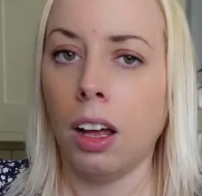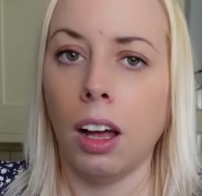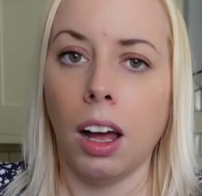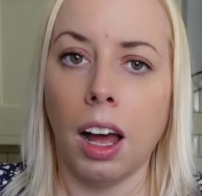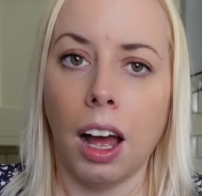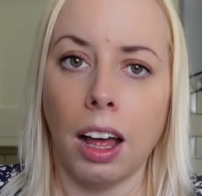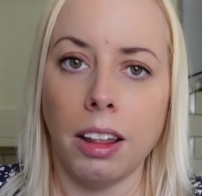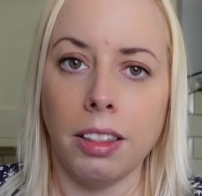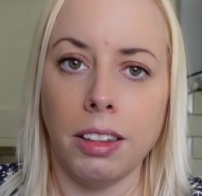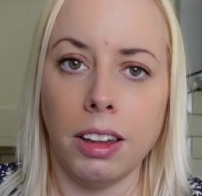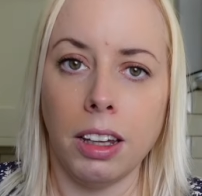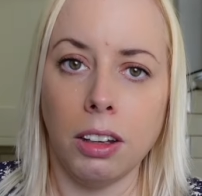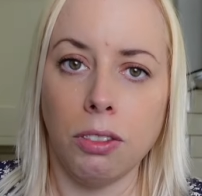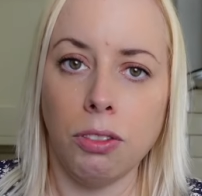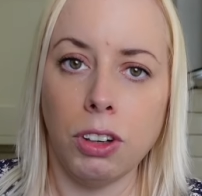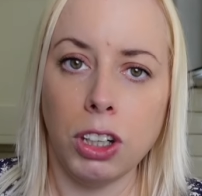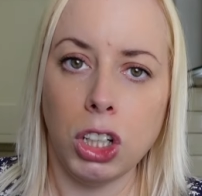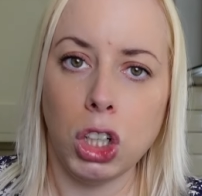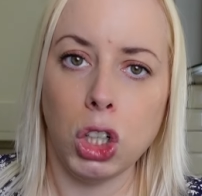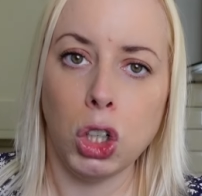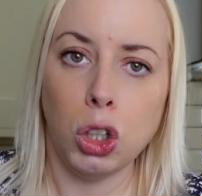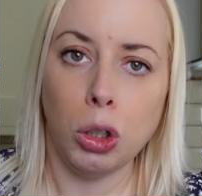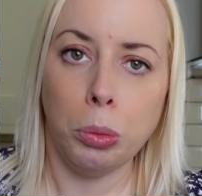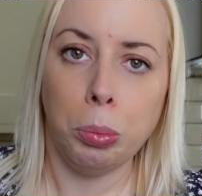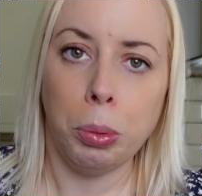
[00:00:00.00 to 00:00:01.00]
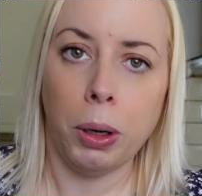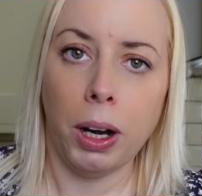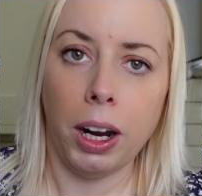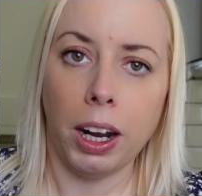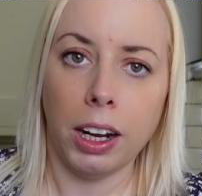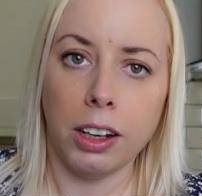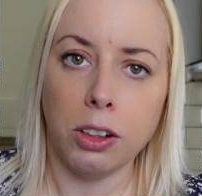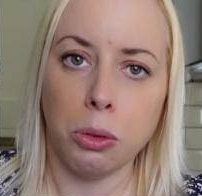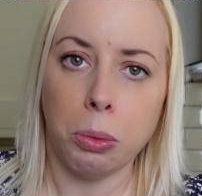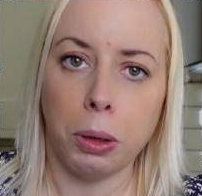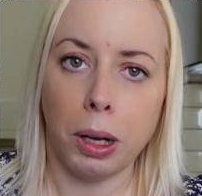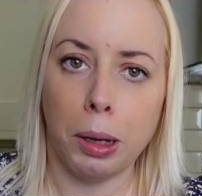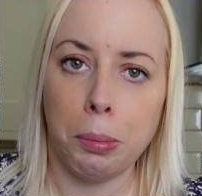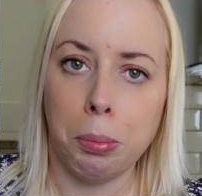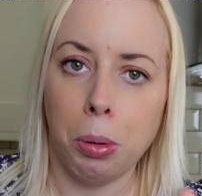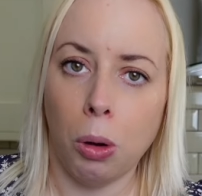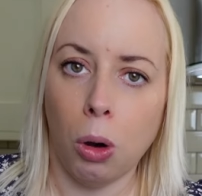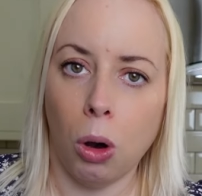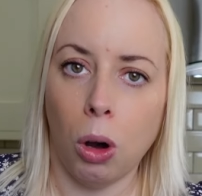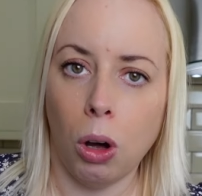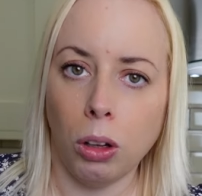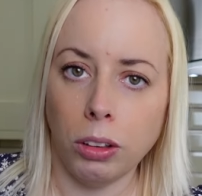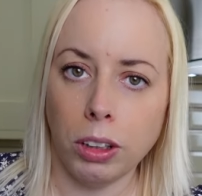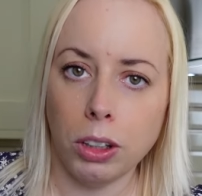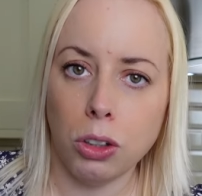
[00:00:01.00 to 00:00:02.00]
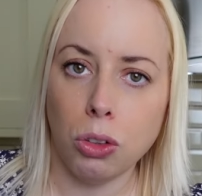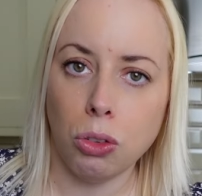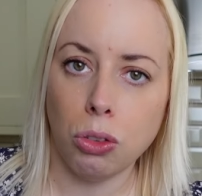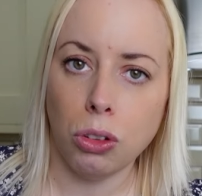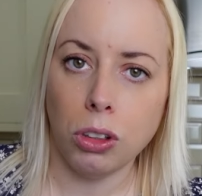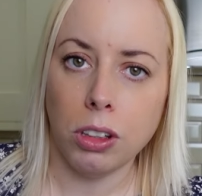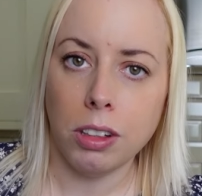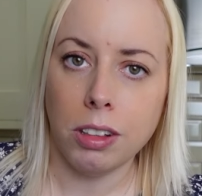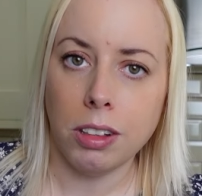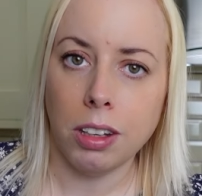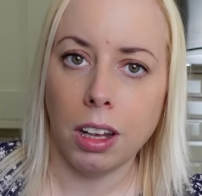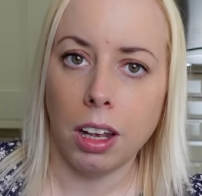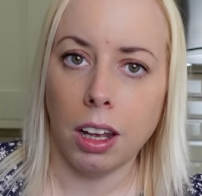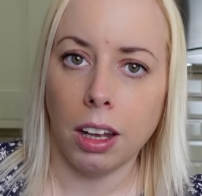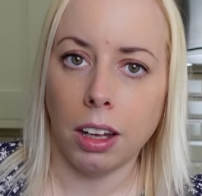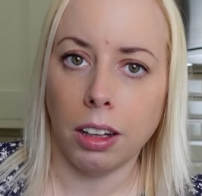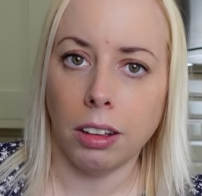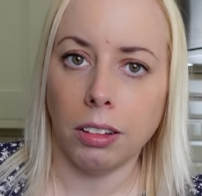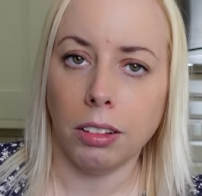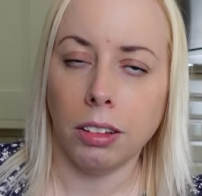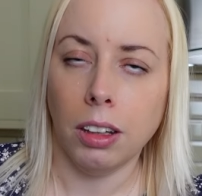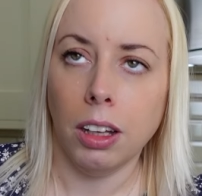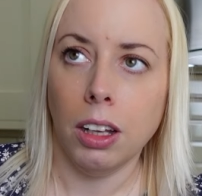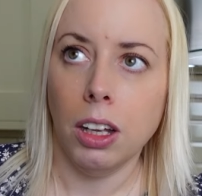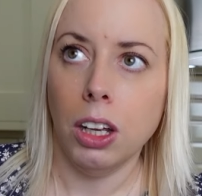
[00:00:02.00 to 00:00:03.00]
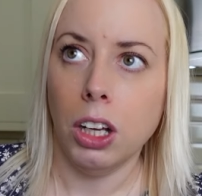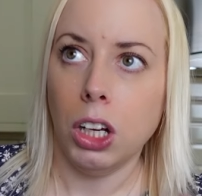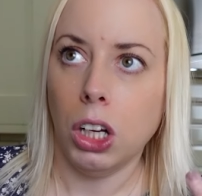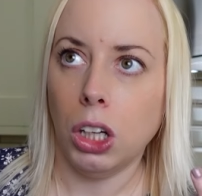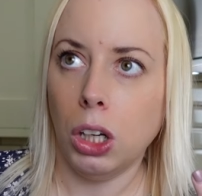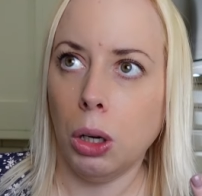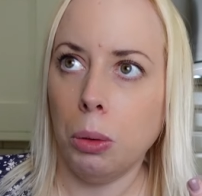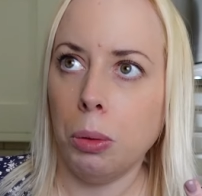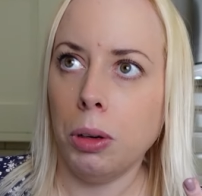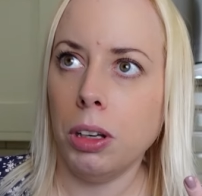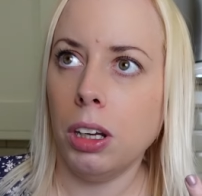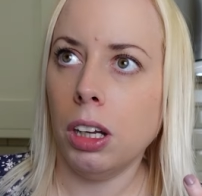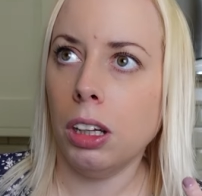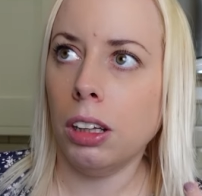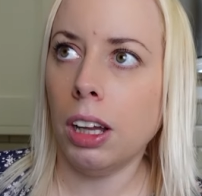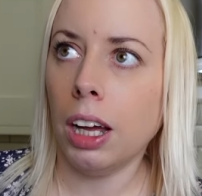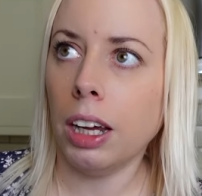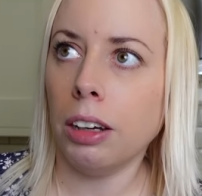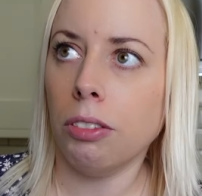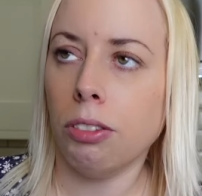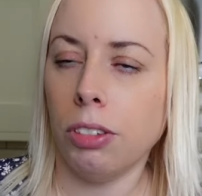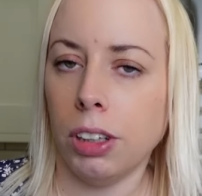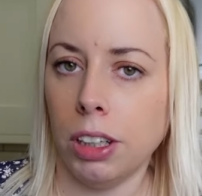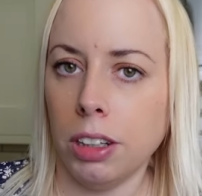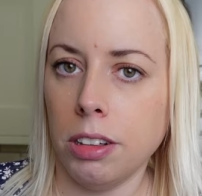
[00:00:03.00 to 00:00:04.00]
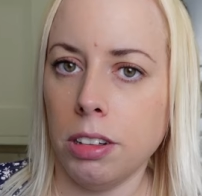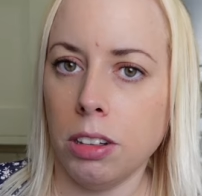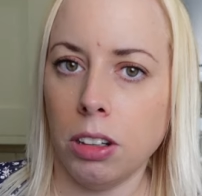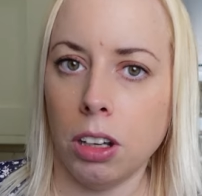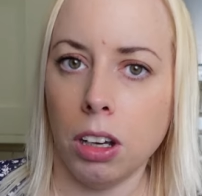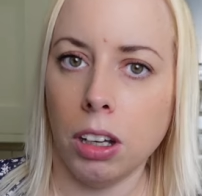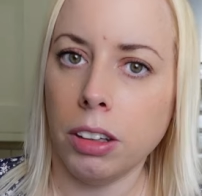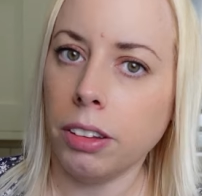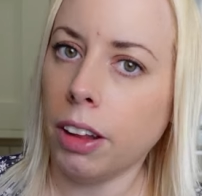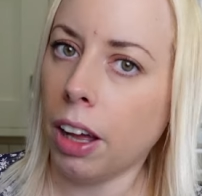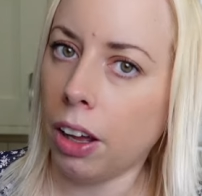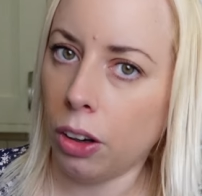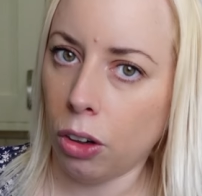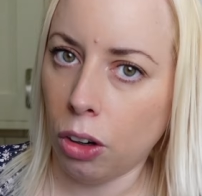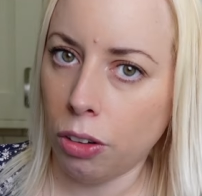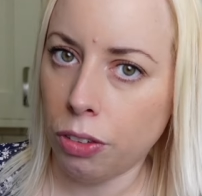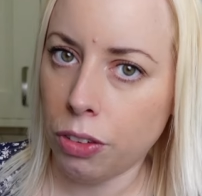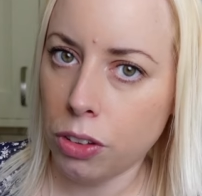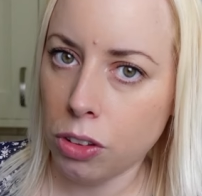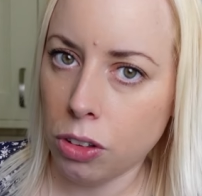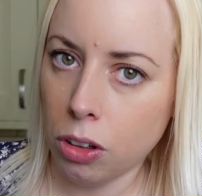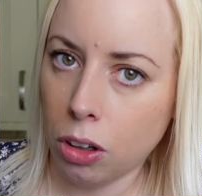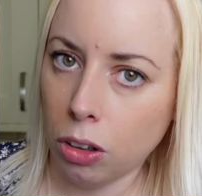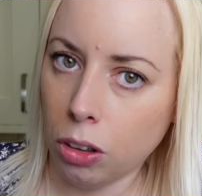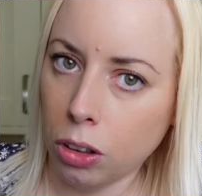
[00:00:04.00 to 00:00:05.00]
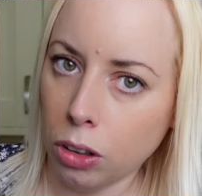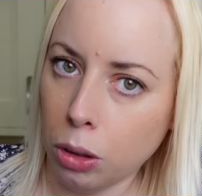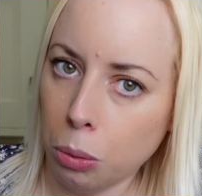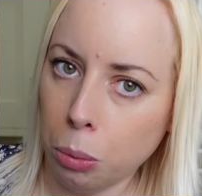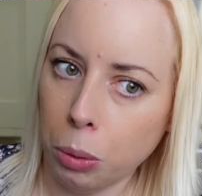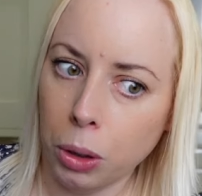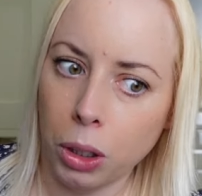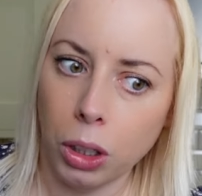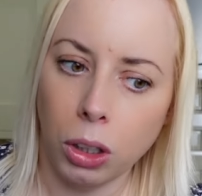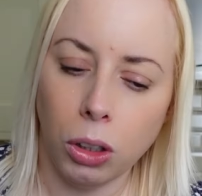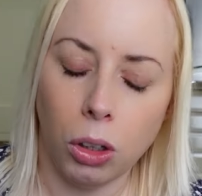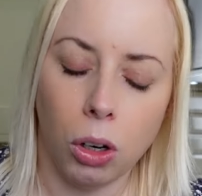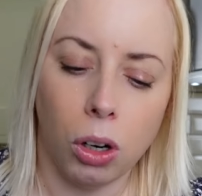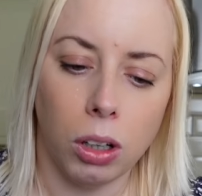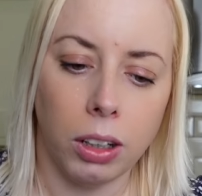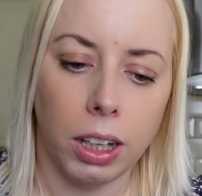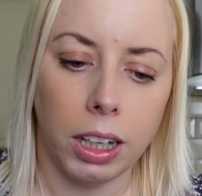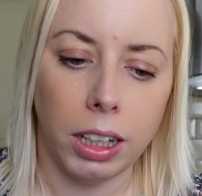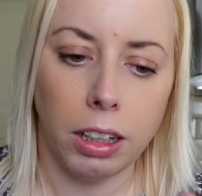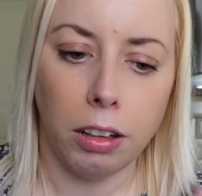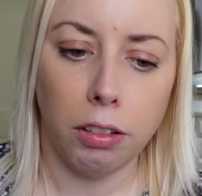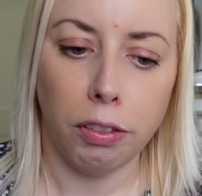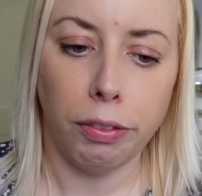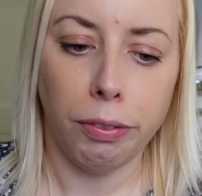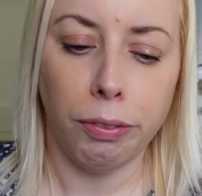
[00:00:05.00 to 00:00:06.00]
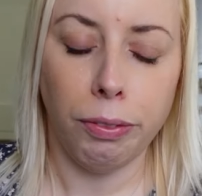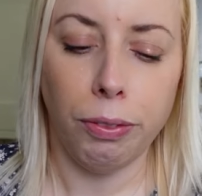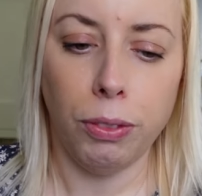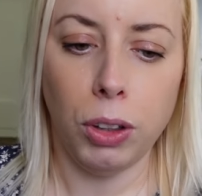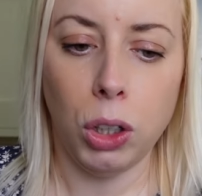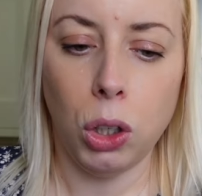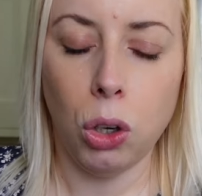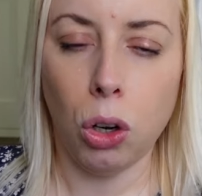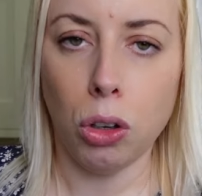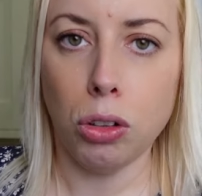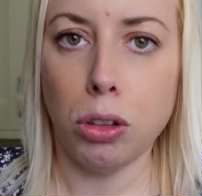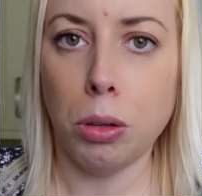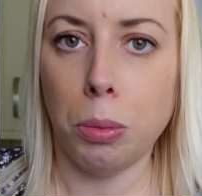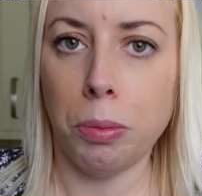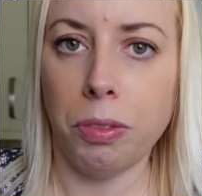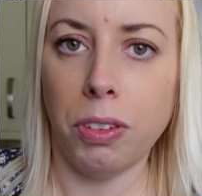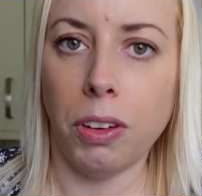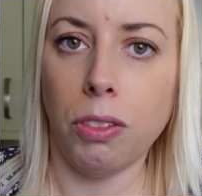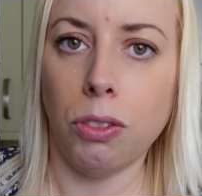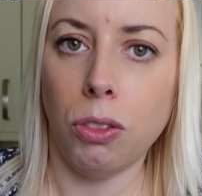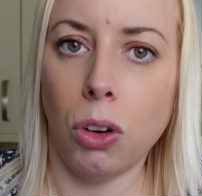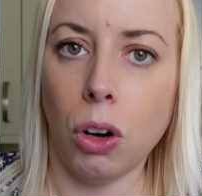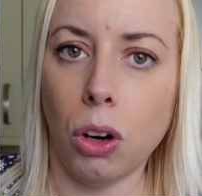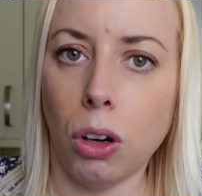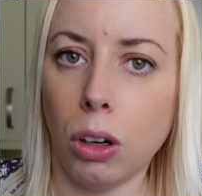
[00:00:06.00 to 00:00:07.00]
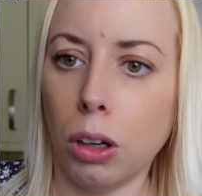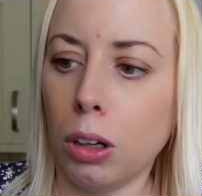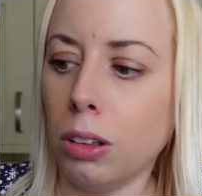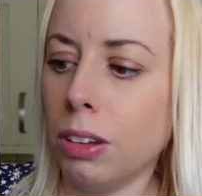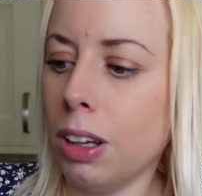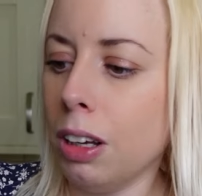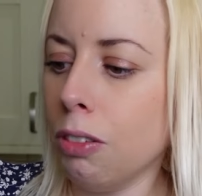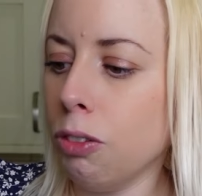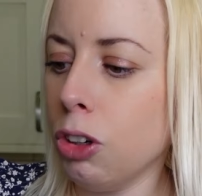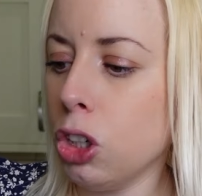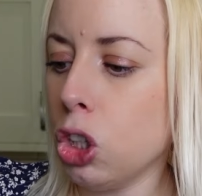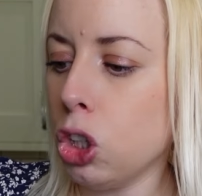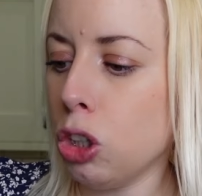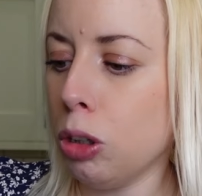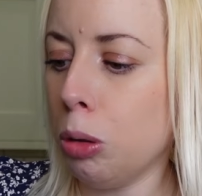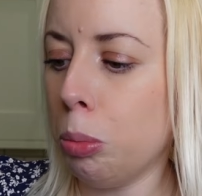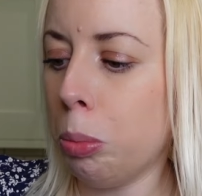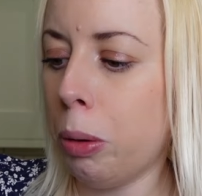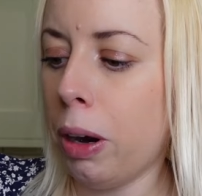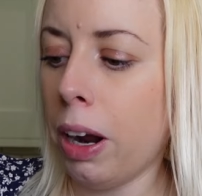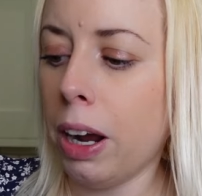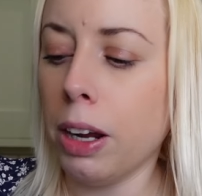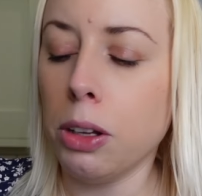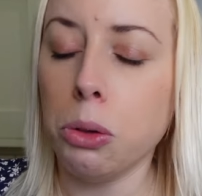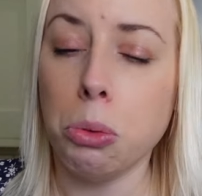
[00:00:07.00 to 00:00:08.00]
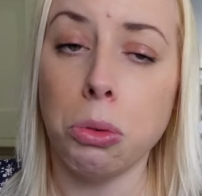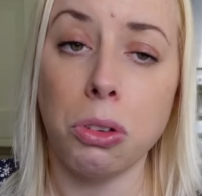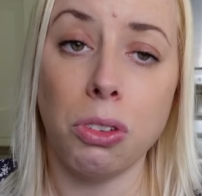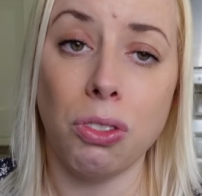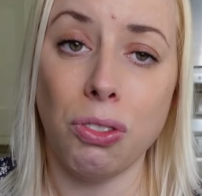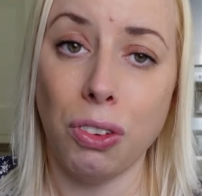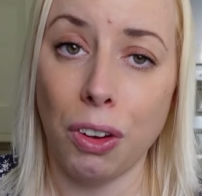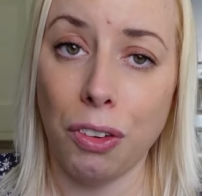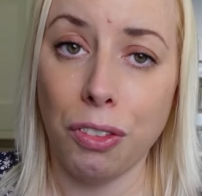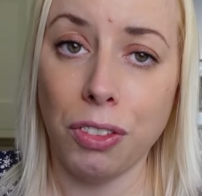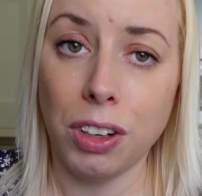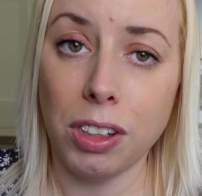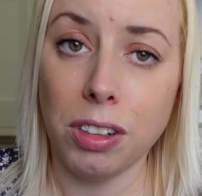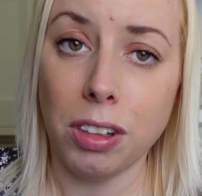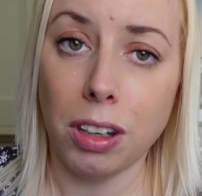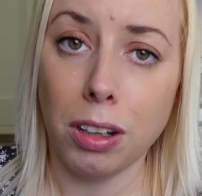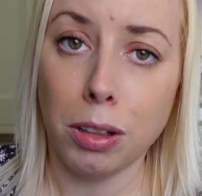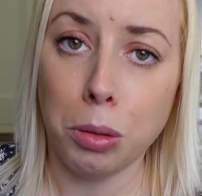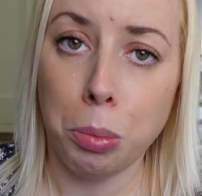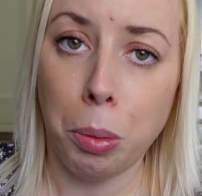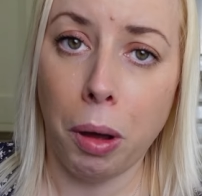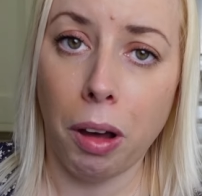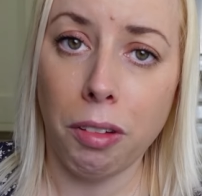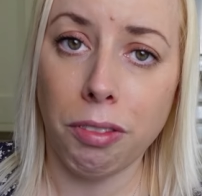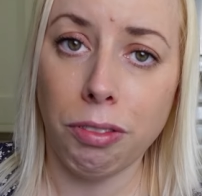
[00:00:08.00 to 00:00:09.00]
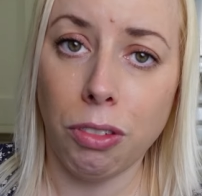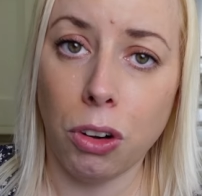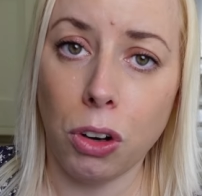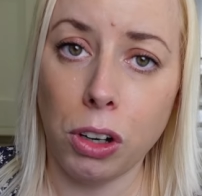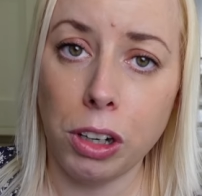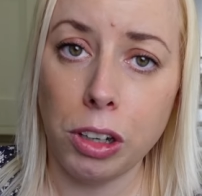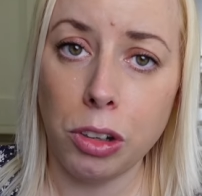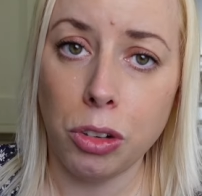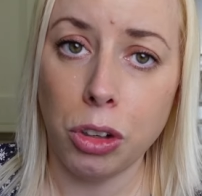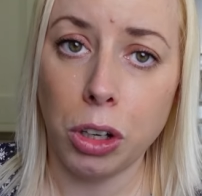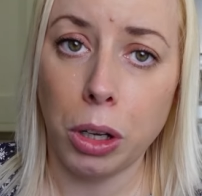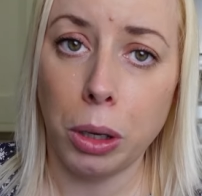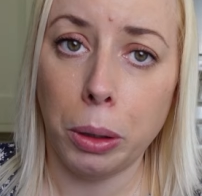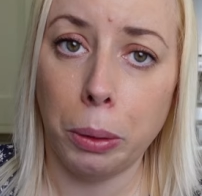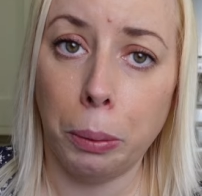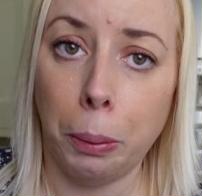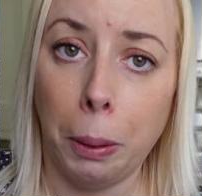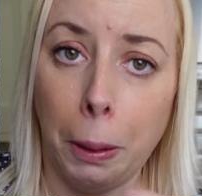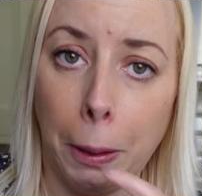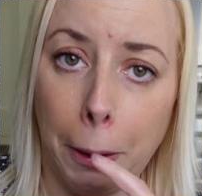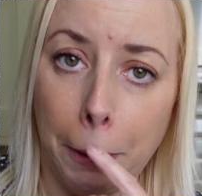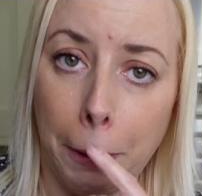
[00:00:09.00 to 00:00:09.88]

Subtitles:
And the original price when I put all this through the till, you know when you're like really scared that an offer's not going to work or like you've got something wrong, the original price was £56.42,